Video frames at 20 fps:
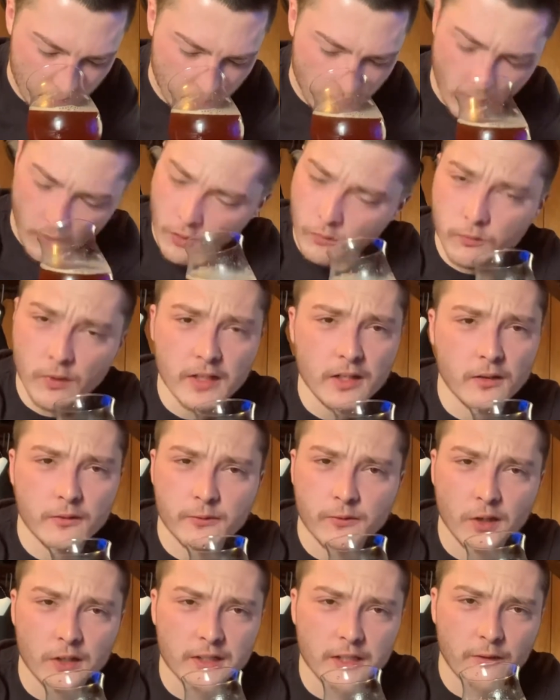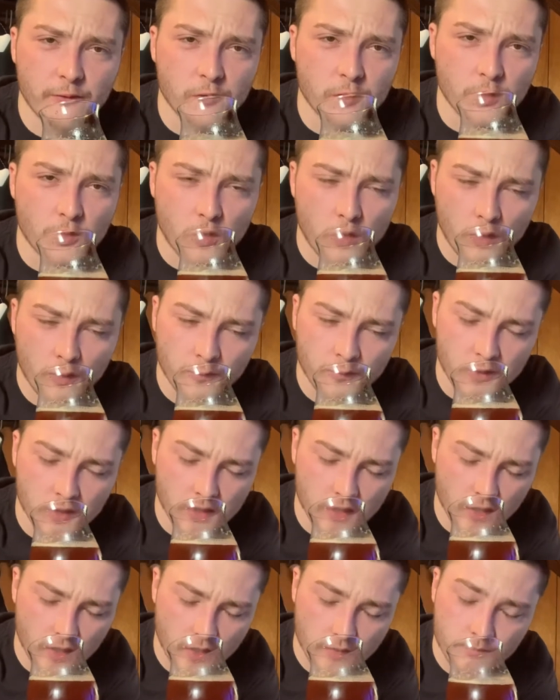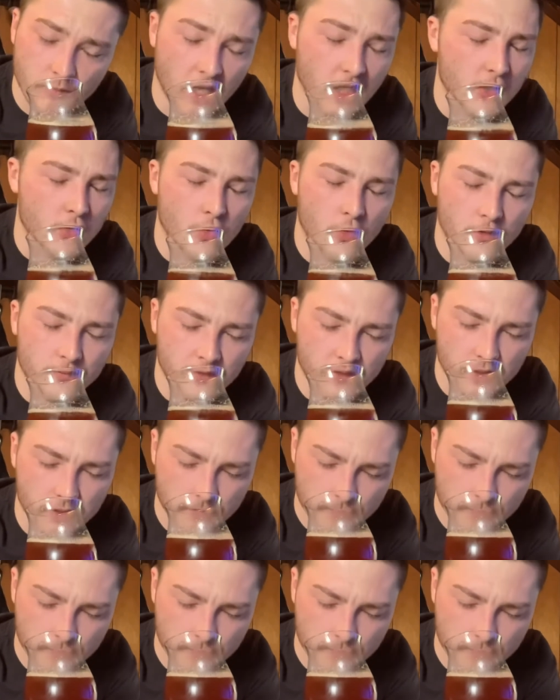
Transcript: Oh, right up front, definitely coffee. Not coffee.